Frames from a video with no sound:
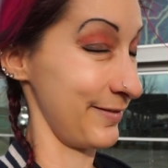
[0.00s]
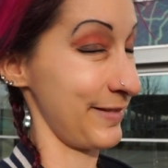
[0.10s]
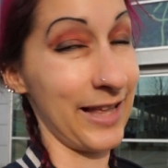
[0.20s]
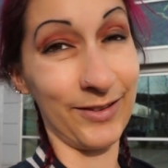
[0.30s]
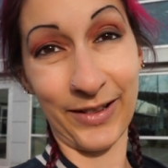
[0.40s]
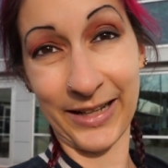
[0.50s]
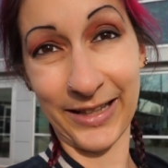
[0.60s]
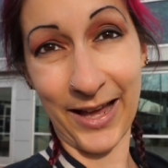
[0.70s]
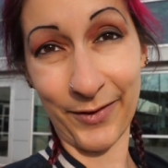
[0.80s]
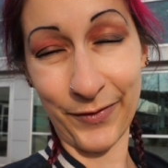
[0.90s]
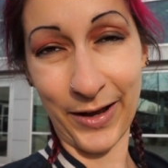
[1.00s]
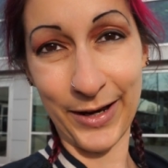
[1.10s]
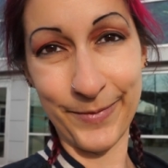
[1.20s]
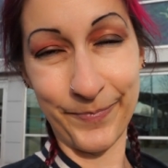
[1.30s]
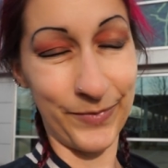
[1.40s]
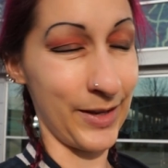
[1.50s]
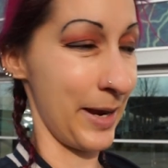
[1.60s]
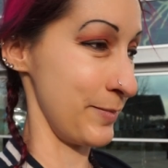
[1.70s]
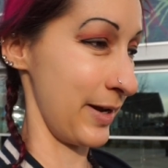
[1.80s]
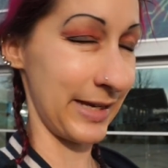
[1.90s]
that looked like a lot of fun.
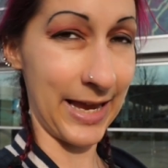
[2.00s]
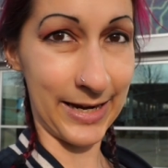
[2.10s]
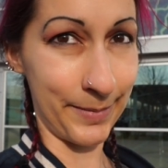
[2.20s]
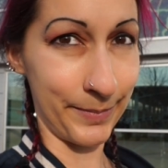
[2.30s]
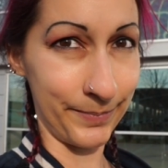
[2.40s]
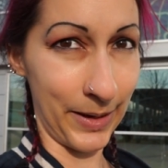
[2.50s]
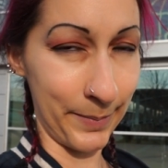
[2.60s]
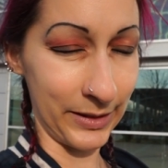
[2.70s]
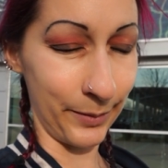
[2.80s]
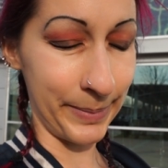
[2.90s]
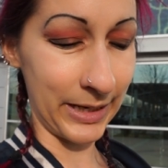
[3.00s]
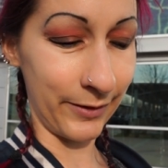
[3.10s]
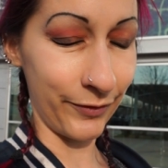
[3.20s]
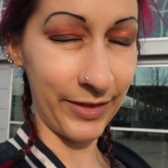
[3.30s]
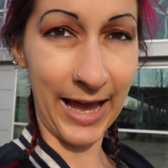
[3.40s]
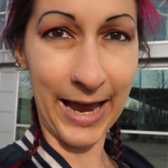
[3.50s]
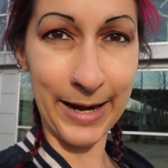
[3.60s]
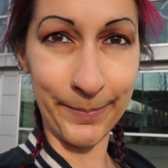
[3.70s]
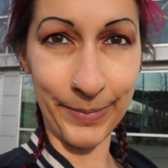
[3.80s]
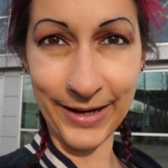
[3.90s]
I'm, again, I'm, I'm a little big for
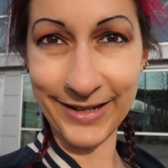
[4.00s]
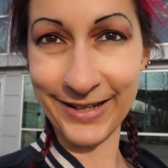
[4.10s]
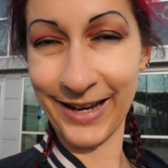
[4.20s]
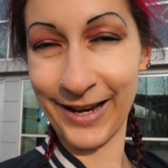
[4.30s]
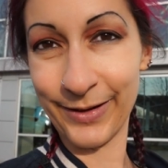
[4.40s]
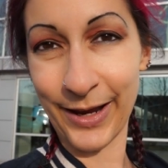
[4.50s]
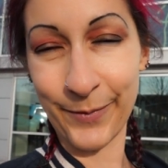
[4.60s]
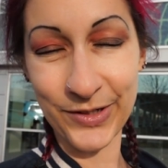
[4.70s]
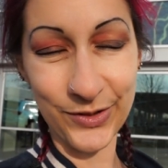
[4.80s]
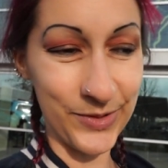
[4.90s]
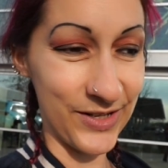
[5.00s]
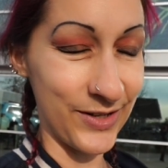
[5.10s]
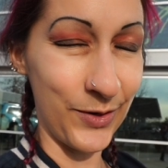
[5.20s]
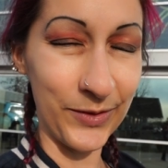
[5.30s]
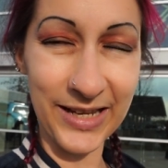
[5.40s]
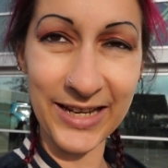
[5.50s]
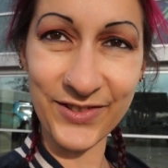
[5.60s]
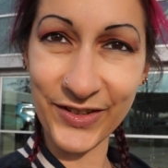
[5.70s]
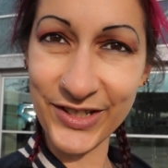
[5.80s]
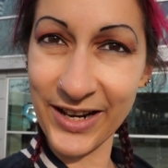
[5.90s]
that, but I, I wish there was an adult sized
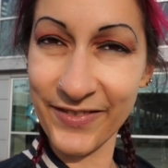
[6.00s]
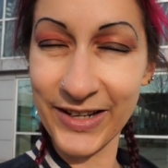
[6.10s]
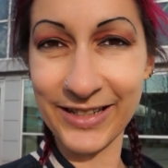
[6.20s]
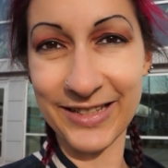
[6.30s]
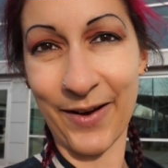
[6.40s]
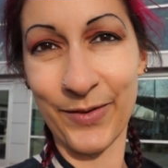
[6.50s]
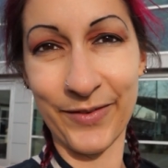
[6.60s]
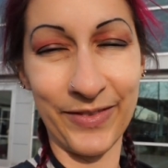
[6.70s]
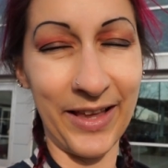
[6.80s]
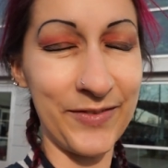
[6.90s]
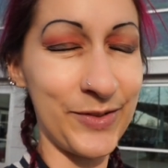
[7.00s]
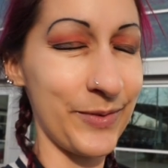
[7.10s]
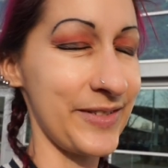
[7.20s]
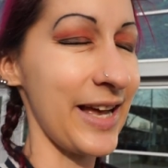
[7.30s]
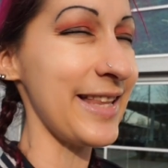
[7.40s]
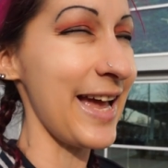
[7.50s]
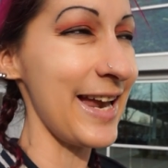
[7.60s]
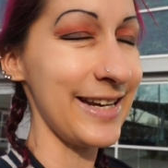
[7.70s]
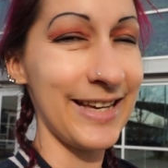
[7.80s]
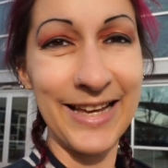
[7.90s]
version of it because I would have loved to have done
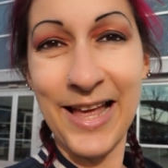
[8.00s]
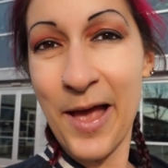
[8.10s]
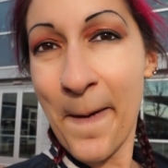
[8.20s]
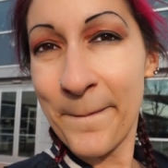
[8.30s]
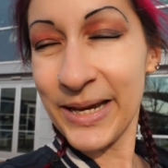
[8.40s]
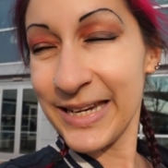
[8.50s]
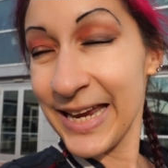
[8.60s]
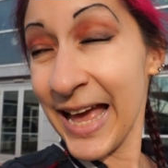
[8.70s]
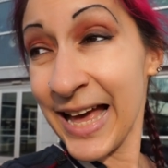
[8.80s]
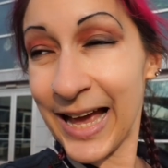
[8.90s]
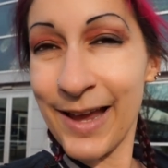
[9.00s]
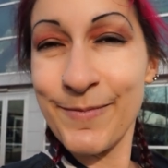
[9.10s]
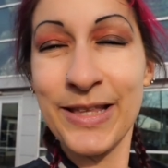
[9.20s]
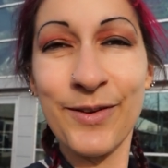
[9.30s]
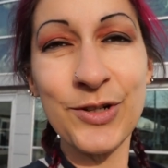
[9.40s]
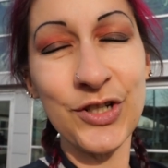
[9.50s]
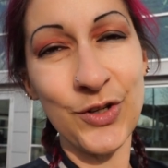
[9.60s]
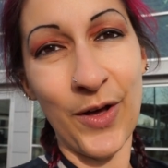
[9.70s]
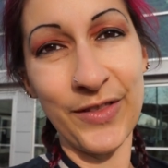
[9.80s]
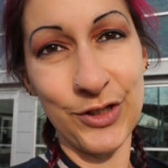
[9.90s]
that. But yeah, I mean, there were just
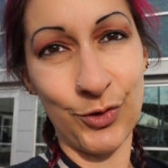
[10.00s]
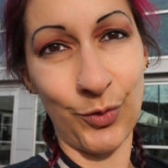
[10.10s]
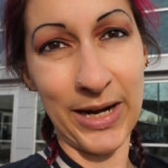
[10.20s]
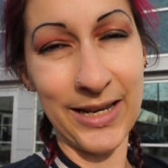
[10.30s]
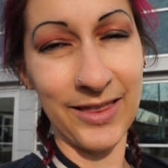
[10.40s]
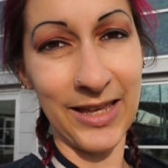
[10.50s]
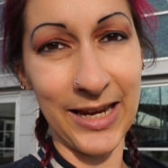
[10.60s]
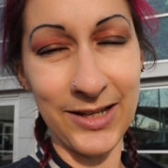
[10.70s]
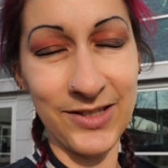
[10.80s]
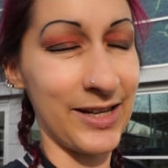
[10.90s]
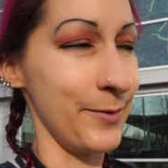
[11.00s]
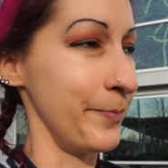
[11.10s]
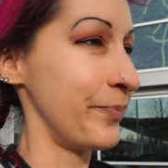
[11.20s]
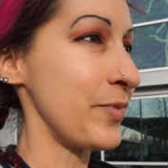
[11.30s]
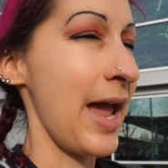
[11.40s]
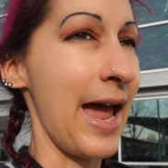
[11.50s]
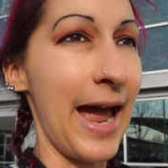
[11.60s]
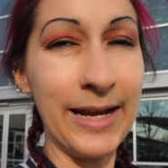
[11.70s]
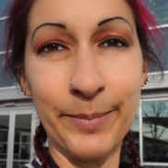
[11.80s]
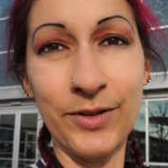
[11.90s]
all these great things and
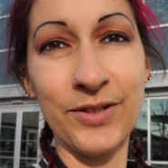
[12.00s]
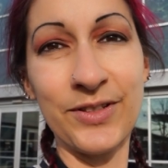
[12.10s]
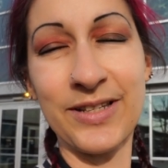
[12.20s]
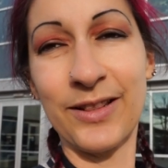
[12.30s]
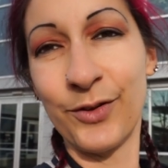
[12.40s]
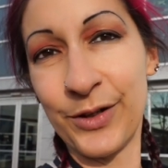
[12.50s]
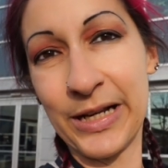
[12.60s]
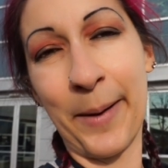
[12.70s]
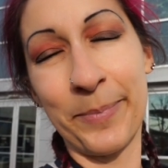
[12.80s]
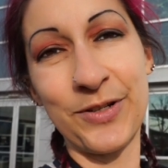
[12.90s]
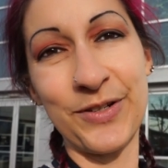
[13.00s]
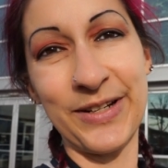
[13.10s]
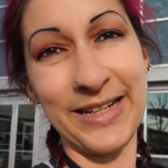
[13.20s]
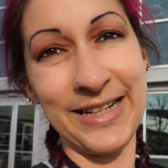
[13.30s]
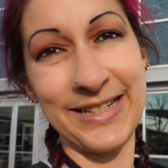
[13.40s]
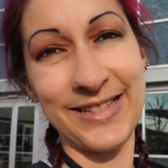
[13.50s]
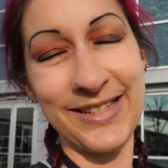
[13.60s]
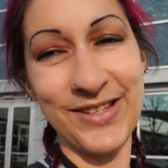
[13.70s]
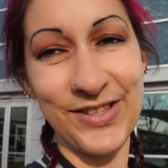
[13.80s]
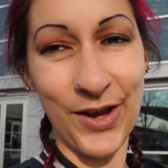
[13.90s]
animals and learning opportunities.
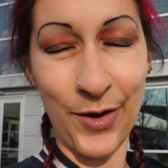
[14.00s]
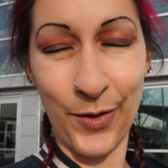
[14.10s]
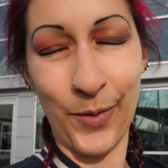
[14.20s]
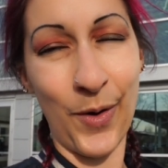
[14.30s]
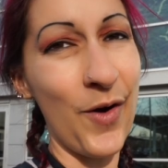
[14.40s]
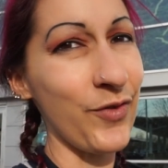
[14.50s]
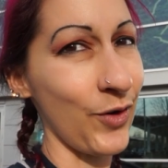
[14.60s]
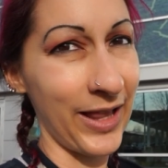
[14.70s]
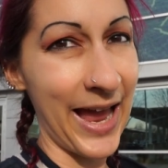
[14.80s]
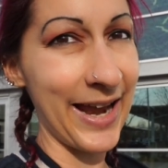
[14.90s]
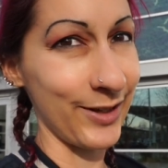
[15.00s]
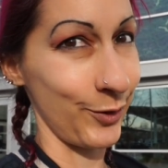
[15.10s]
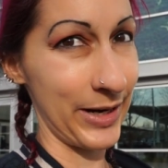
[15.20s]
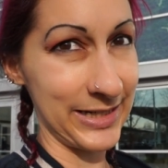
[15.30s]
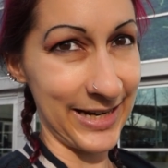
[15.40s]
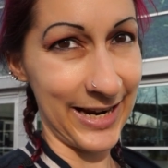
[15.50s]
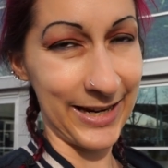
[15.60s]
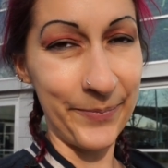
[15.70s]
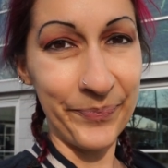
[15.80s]
So overall, I had a great day.